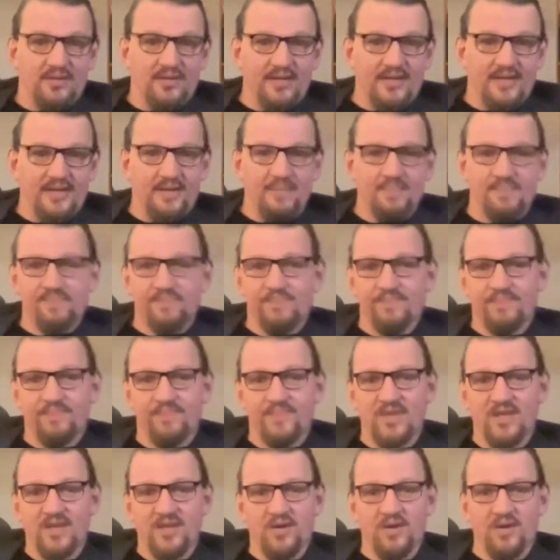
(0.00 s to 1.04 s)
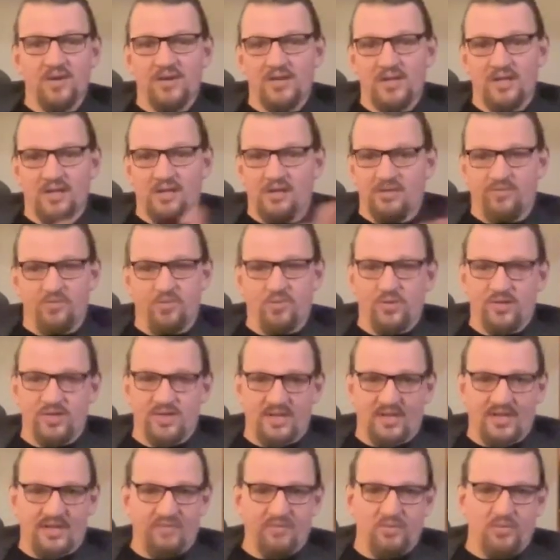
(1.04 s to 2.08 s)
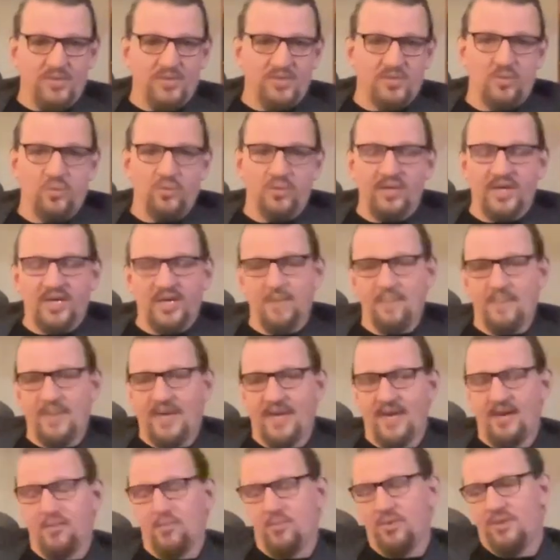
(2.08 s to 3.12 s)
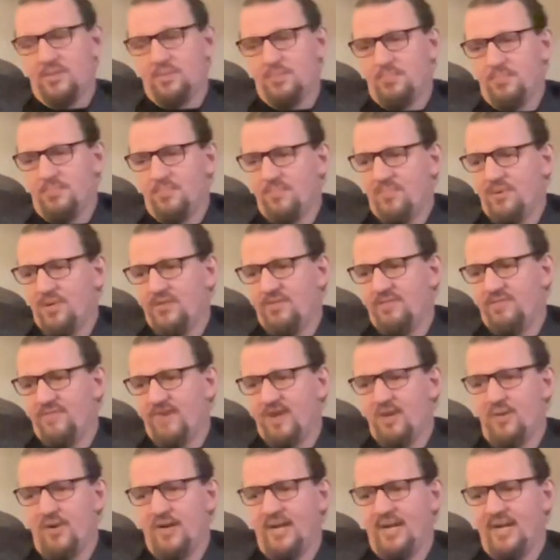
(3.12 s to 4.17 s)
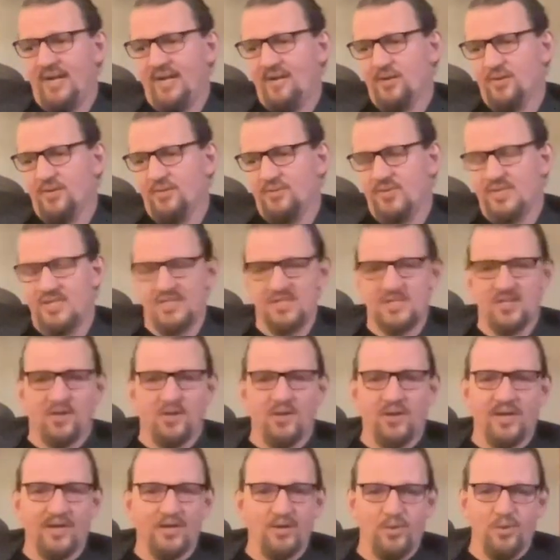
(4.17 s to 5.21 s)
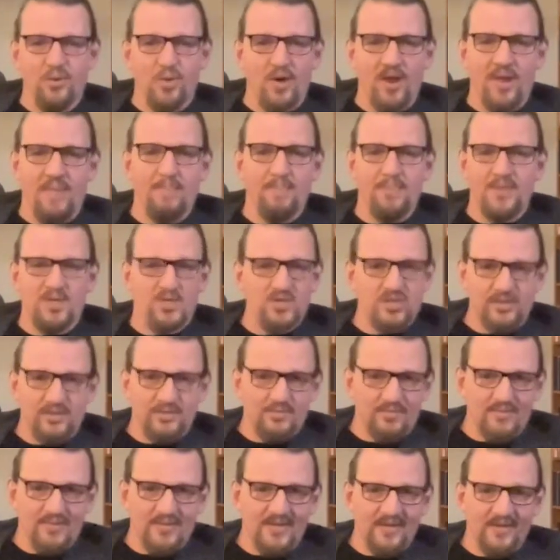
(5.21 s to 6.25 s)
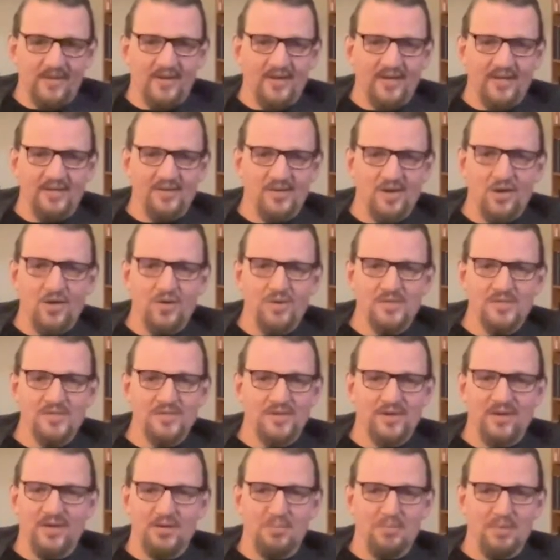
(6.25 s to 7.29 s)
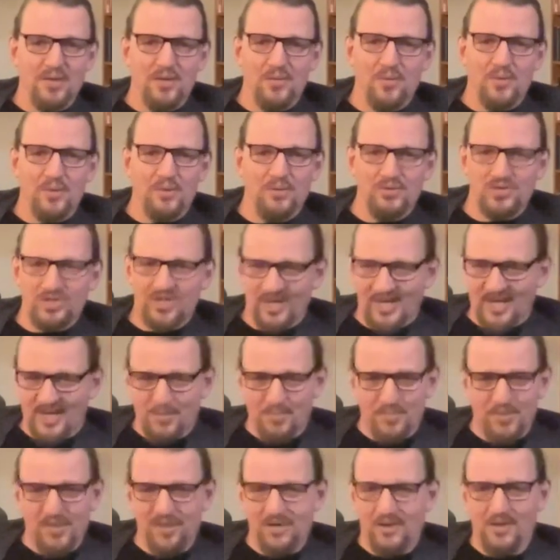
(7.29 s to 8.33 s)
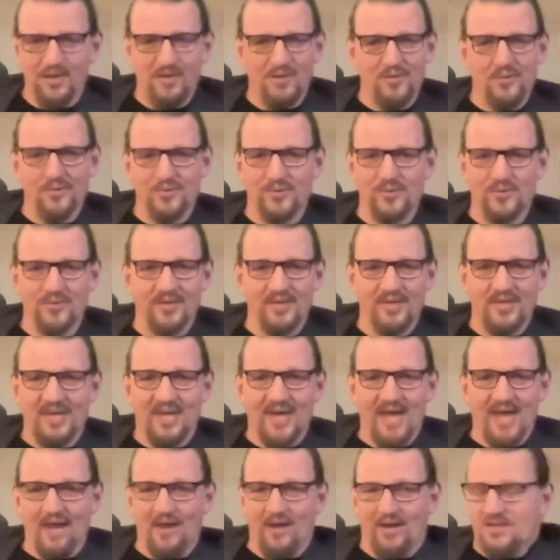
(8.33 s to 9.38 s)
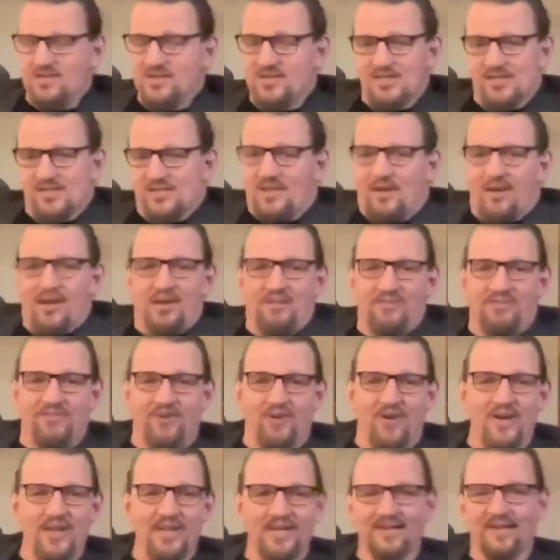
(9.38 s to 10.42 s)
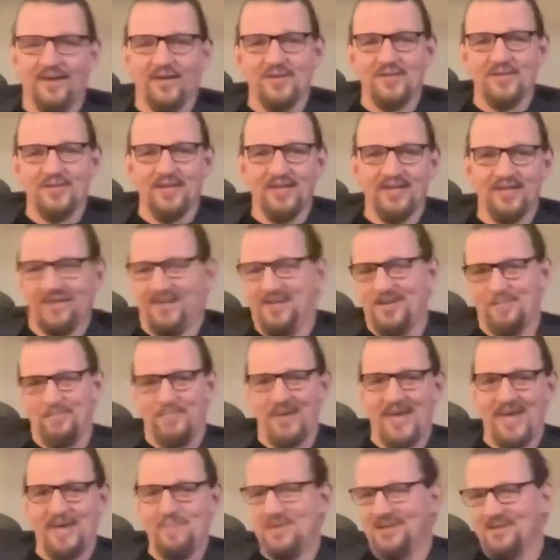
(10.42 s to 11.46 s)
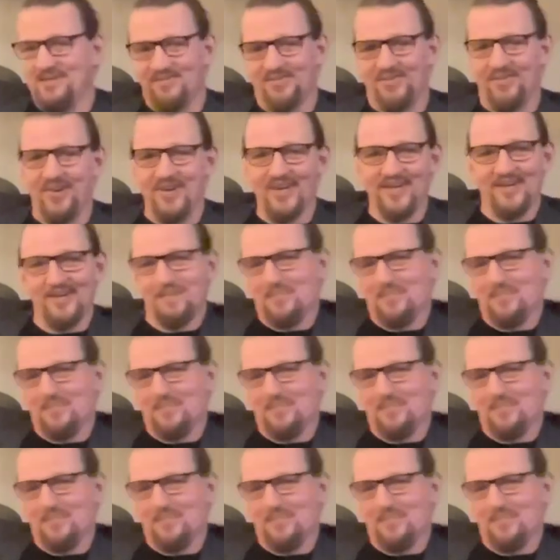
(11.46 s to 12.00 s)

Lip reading: Like I fought at the level we're talking about with very little desire or ambition. Like I had no desire to be a world champion, or I just used to like fighting. I was like, "You're going to pay me to fight?" Yeah.